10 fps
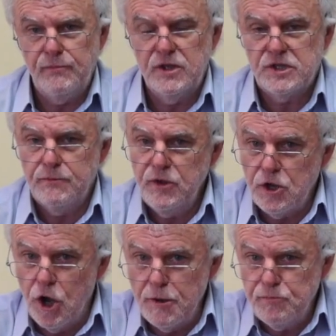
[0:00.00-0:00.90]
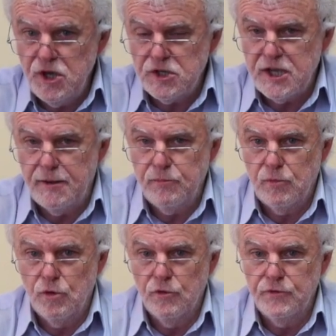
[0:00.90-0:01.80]
is something I picked
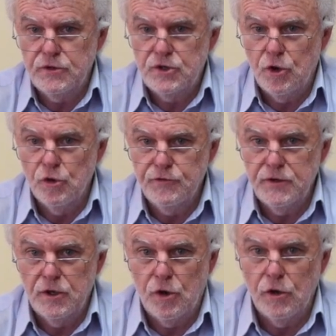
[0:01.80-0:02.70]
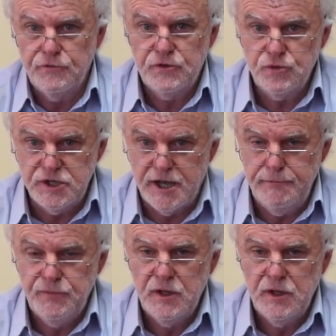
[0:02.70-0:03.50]
up off Twitter.